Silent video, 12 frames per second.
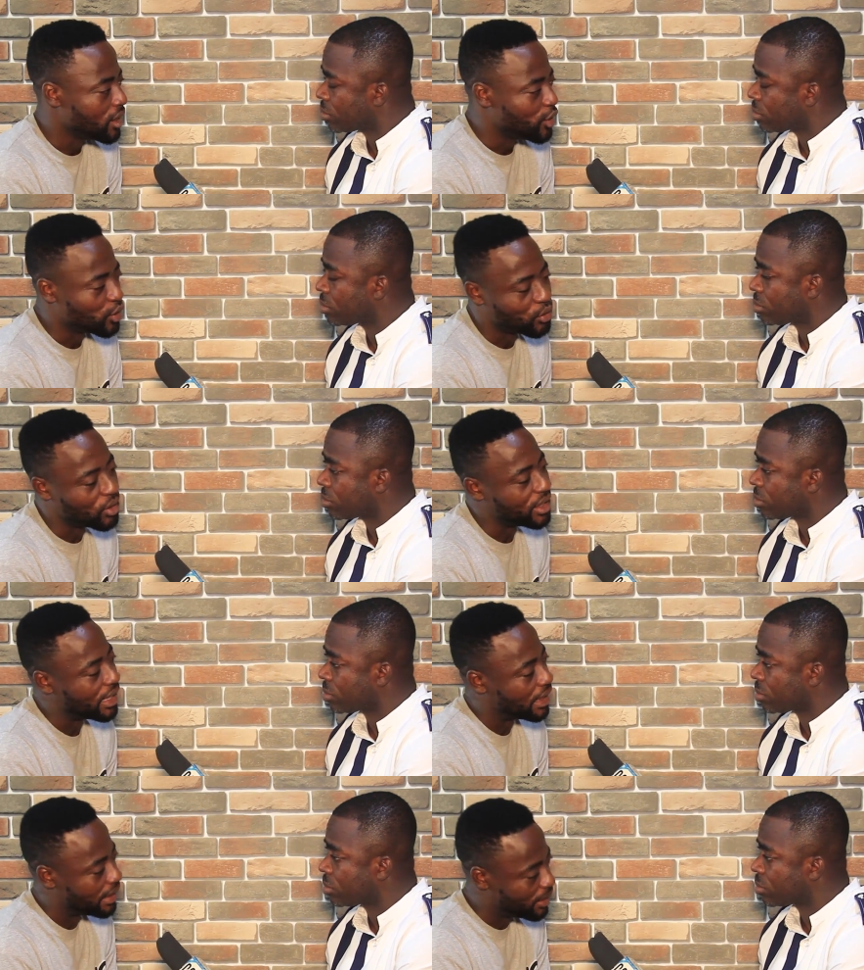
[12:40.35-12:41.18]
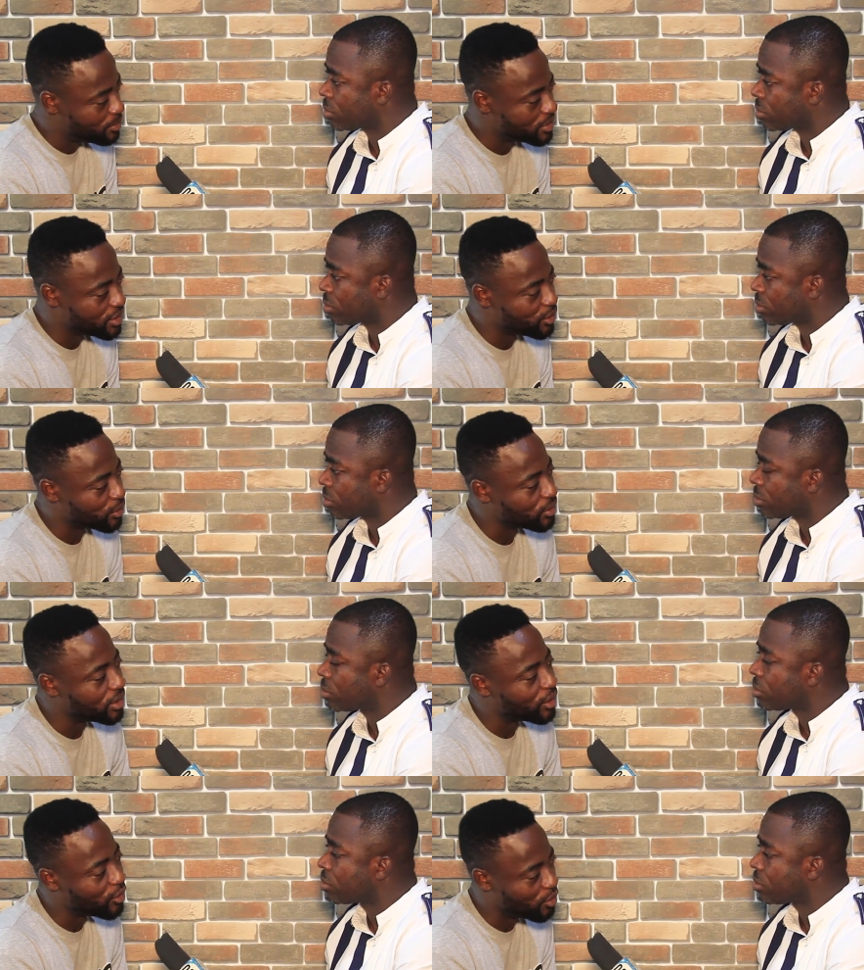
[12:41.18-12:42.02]
Speaker 1: You're calling an MC, you're
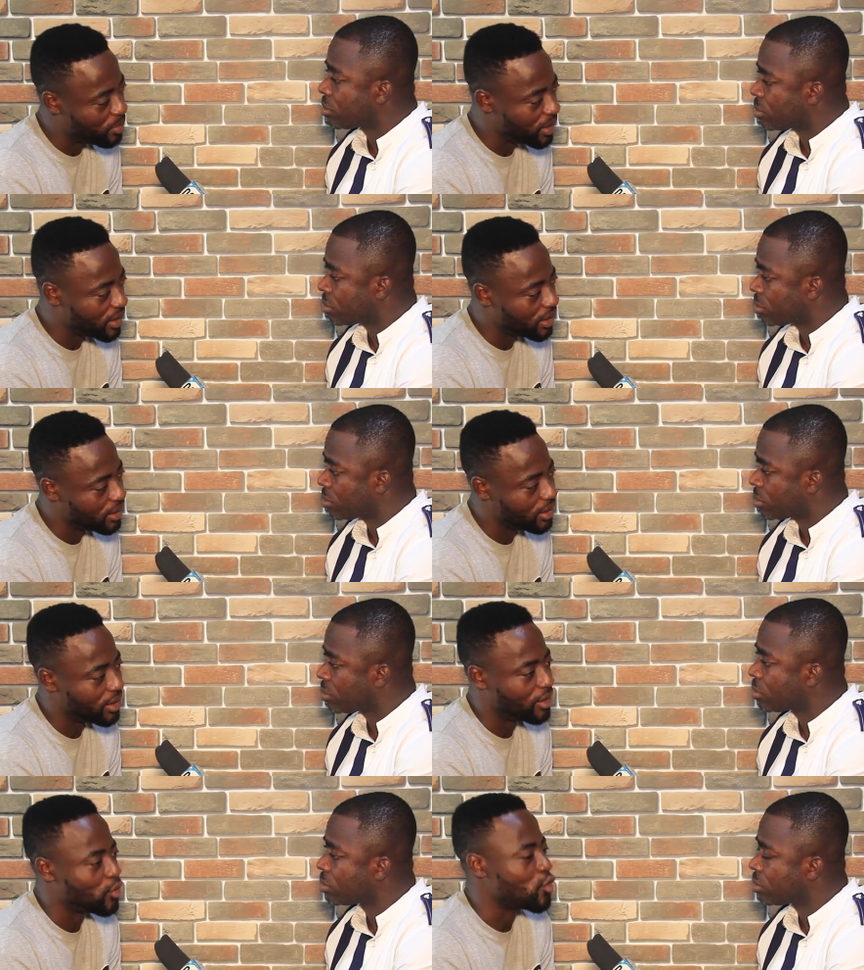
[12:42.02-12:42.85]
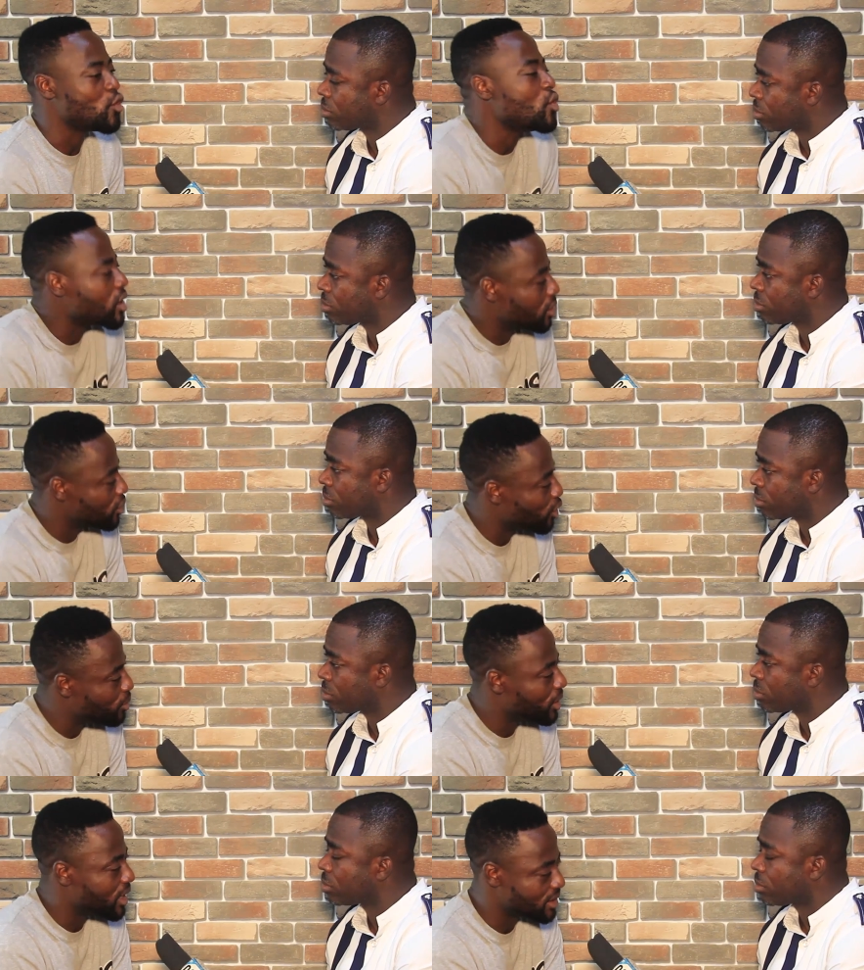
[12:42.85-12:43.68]
calling a comedian who can
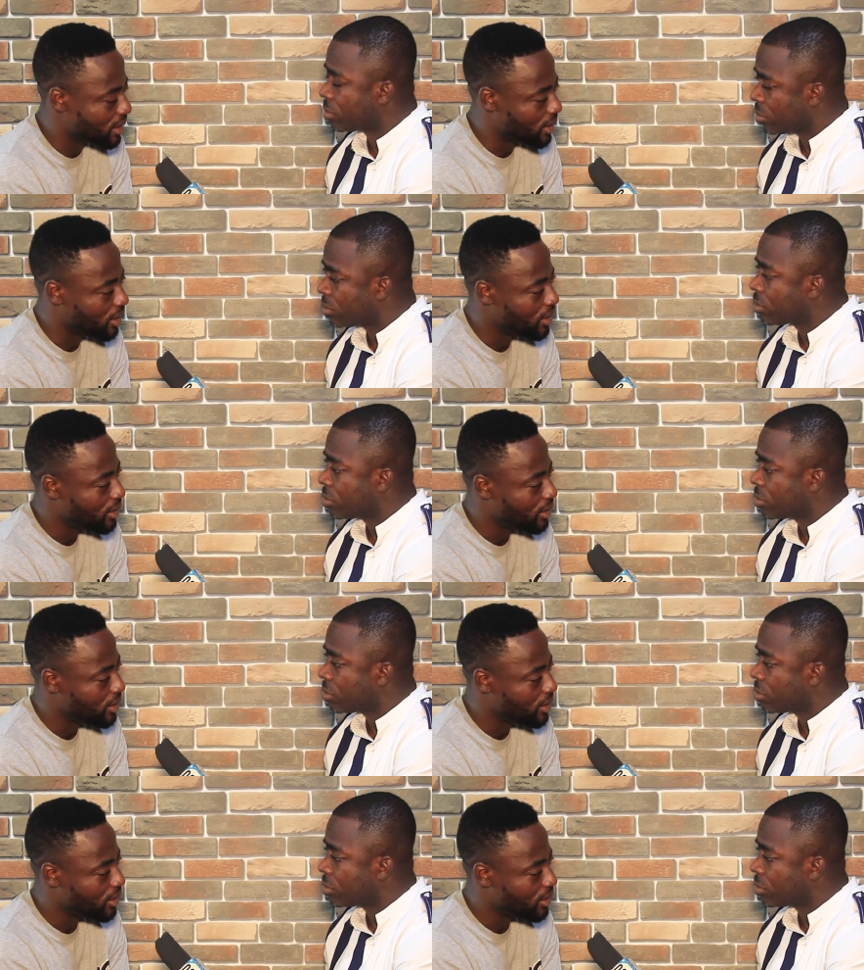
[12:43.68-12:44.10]
double as a